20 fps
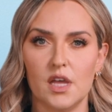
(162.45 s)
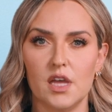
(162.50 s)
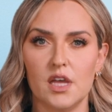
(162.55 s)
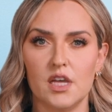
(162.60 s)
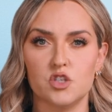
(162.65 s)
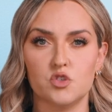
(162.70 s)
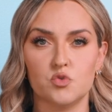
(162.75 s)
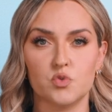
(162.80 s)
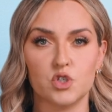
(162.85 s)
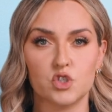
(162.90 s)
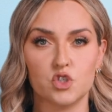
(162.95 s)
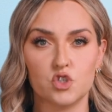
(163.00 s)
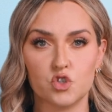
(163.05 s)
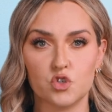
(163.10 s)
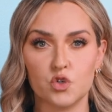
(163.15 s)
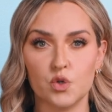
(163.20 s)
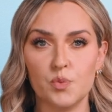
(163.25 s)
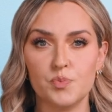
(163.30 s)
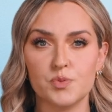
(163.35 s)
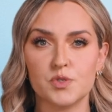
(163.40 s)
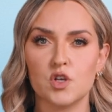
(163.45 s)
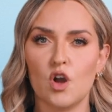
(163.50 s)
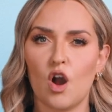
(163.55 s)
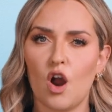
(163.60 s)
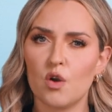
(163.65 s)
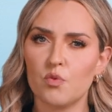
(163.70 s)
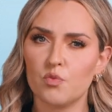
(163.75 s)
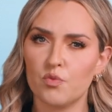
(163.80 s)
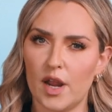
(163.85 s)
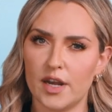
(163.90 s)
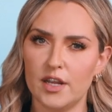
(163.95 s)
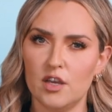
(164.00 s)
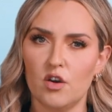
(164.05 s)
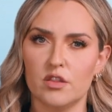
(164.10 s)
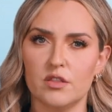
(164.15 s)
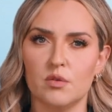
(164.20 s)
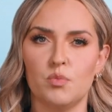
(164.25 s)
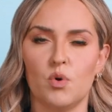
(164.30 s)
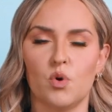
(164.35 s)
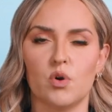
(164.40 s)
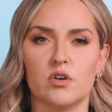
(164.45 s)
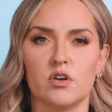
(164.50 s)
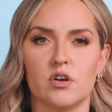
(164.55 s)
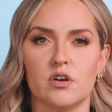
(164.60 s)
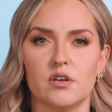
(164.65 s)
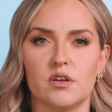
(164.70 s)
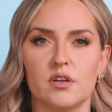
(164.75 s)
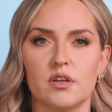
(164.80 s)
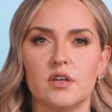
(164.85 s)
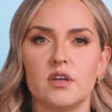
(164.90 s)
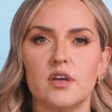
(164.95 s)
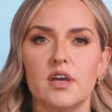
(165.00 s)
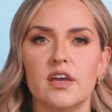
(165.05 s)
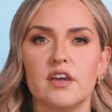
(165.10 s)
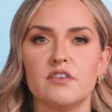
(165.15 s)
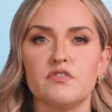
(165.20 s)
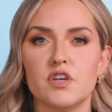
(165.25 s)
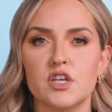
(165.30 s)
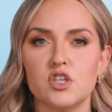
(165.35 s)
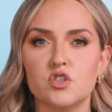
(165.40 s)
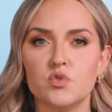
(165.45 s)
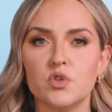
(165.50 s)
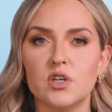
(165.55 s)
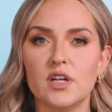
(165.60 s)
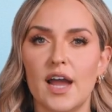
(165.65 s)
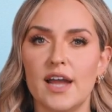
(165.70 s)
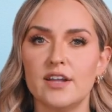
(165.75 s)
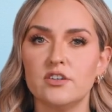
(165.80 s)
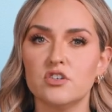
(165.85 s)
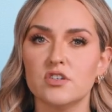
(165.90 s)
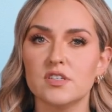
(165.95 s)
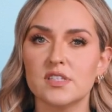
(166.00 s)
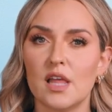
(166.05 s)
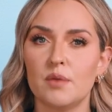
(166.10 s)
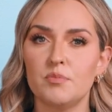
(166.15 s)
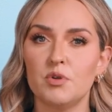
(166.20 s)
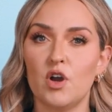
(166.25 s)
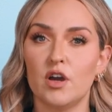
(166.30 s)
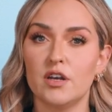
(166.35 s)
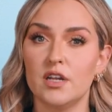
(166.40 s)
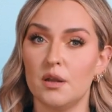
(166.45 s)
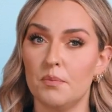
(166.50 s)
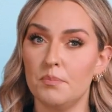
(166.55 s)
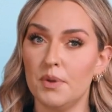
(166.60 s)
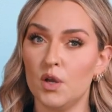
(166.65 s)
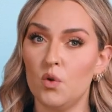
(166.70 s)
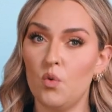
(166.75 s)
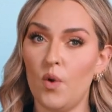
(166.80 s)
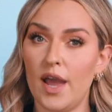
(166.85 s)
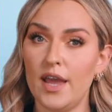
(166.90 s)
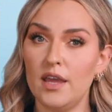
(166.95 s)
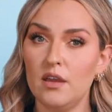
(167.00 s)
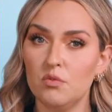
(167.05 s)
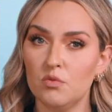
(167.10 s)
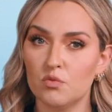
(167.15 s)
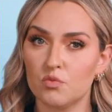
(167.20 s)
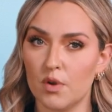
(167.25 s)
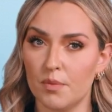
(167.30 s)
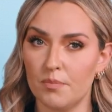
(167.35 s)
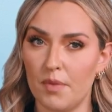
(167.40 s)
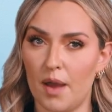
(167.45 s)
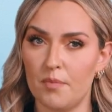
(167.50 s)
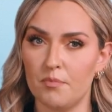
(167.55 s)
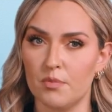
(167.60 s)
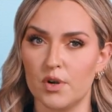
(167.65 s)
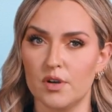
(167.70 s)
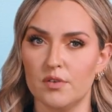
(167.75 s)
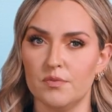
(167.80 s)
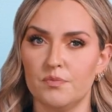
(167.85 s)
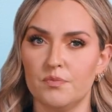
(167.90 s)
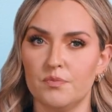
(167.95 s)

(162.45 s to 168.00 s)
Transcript: Israel's troops are ready on the border. If Israel enters Lebanon in a big way, remember,